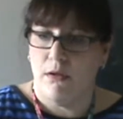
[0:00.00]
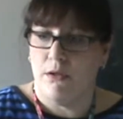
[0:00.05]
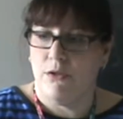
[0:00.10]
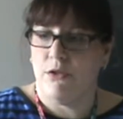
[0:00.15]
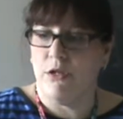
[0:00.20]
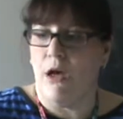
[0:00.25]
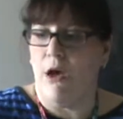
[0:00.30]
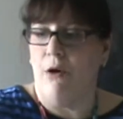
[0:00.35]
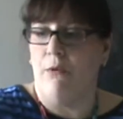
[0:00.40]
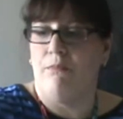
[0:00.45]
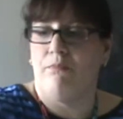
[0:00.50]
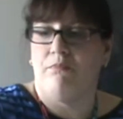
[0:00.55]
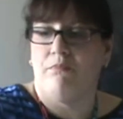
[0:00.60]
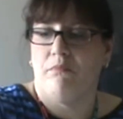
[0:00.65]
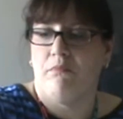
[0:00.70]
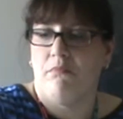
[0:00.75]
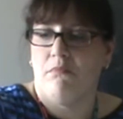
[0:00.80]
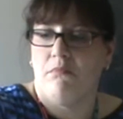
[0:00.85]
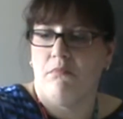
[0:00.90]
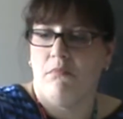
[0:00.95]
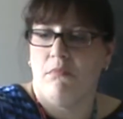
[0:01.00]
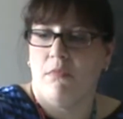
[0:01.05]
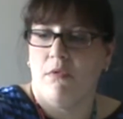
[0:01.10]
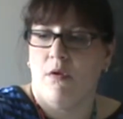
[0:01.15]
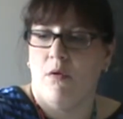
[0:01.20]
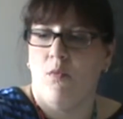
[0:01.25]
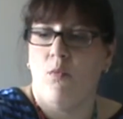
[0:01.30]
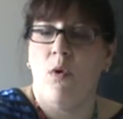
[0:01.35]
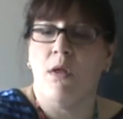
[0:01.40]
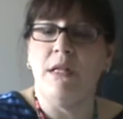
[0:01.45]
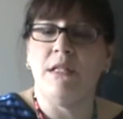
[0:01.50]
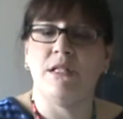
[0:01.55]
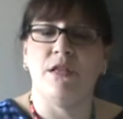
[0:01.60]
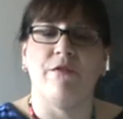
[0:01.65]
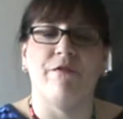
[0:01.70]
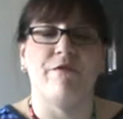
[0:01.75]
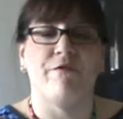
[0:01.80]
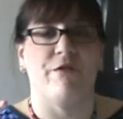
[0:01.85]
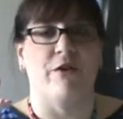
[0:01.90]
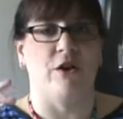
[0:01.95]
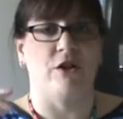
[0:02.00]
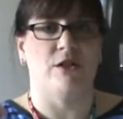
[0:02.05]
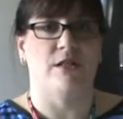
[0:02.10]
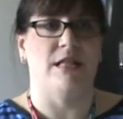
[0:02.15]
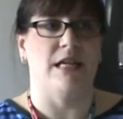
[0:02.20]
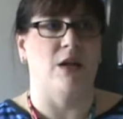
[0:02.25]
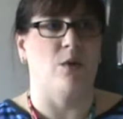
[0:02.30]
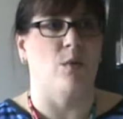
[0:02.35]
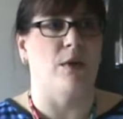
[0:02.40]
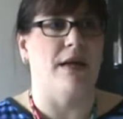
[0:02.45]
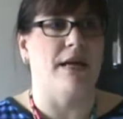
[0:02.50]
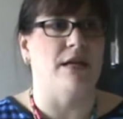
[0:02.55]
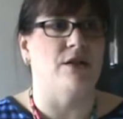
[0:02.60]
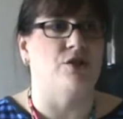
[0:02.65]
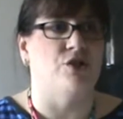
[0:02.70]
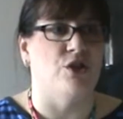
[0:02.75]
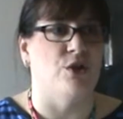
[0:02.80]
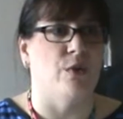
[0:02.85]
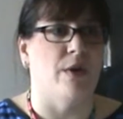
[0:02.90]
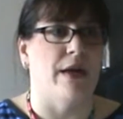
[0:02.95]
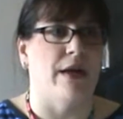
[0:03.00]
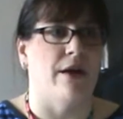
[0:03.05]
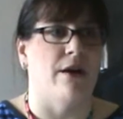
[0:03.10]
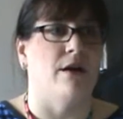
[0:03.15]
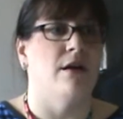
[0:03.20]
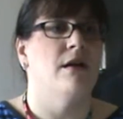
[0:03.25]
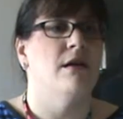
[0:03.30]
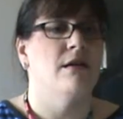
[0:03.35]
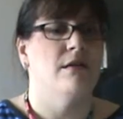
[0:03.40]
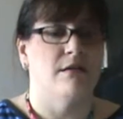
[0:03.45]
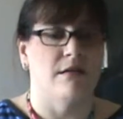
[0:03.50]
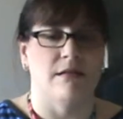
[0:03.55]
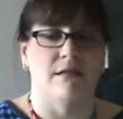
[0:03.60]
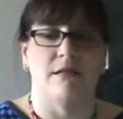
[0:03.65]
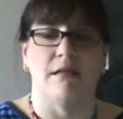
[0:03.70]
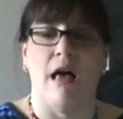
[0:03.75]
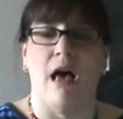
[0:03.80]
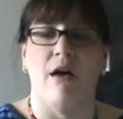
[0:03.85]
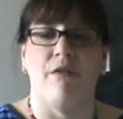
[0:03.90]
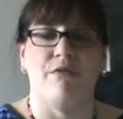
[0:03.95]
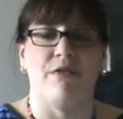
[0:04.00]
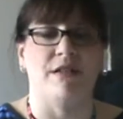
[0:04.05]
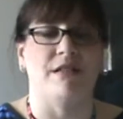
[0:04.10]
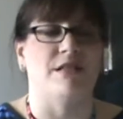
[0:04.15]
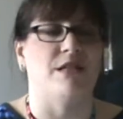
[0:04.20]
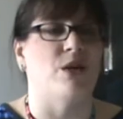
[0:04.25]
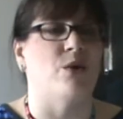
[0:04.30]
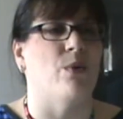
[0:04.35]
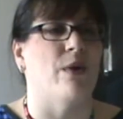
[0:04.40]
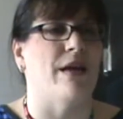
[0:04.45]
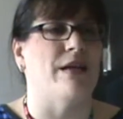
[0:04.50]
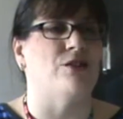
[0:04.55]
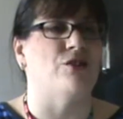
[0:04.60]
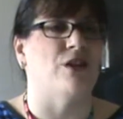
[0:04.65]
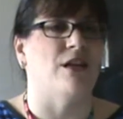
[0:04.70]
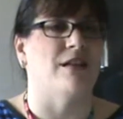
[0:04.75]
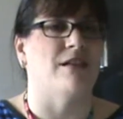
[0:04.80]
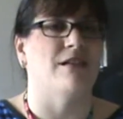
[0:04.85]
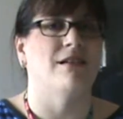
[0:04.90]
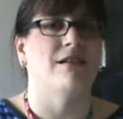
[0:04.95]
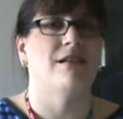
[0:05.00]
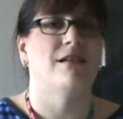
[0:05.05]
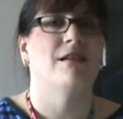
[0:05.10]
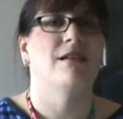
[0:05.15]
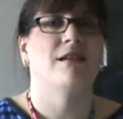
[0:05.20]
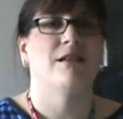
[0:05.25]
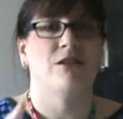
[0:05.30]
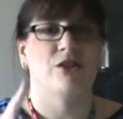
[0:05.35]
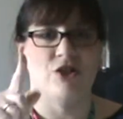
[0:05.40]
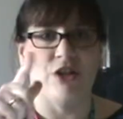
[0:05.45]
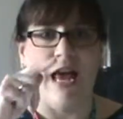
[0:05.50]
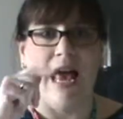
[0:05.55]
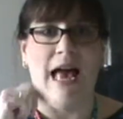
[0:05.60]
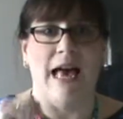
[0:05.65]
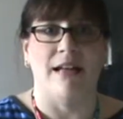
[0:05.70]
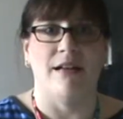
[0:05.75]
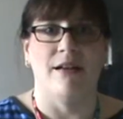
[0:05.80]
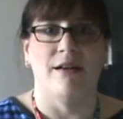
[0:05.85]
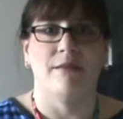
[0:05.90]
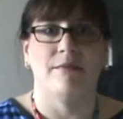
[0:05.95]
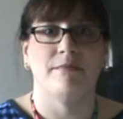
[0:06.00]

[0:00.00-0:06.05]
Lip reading: So, what is the first thing we can do here to solve this equation? Chad?